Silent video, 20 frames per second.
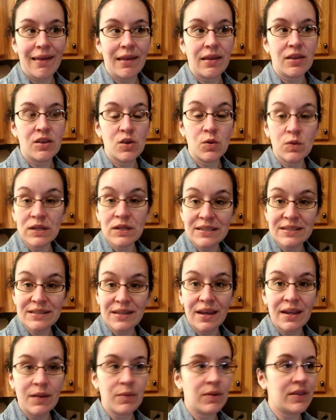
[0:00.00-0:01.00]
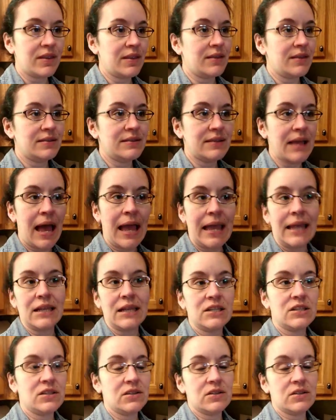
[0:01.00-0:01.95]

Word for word: unit study with science,